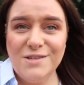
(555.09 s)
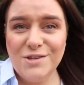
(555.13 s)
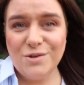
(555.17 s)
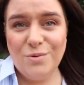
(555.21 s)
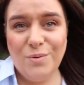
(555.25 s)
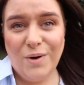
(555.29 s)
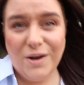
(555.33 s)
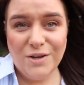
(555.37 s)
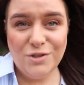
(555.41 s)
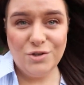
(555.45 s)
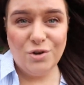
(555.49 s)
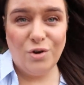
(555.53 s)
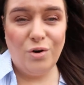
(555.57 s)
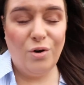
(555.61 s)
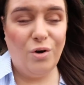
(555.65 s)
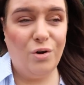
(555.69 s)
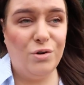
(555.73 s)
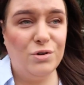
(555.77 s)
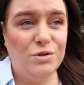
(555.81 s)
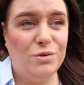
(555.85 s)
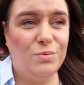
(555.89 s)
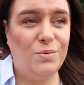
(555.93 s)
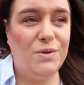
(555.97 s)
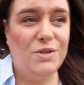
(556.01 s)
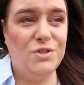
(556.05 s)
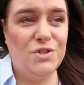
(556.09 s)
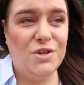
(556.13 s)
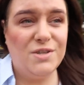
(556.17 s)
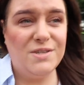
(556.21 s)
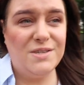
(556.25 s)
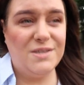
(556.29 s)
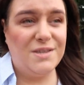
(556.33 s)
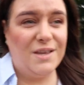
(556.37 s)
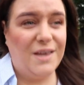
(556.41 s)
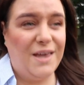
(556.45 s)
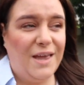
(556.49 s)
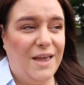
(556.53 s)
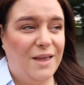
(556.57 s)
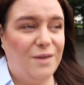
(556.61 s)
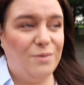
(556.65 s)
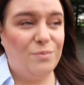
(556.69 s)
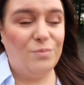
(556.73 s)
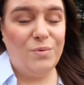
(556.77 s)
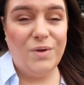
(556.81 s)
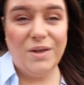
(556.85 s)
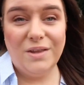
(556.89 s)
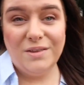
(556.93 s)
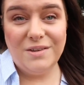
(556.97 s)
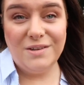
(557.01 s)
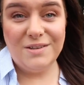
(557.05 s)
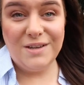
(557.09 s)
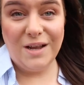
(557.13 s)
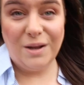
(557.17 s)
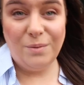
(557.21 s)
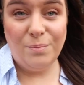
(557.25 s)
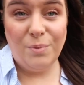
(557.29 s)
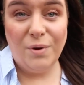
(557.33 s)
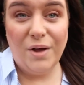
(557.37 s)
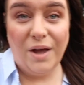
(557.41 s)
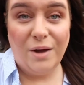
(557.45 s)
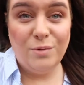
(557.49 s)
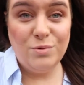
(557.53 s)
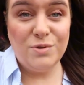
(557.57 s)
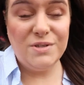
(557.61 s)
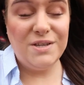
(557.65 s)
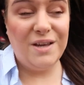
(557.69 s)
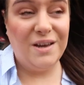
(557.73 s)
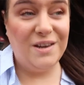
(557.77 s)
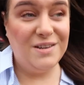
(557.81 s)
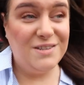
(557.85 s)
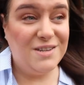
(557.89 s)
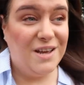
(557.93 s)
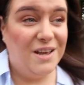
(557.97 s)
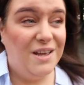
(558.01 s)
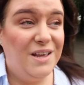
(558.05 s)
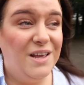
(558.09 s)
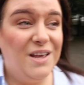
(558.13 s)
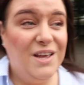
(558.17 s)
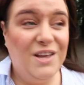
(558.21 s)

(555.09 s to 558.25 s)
is quite cold we just came with Delboy Boy outside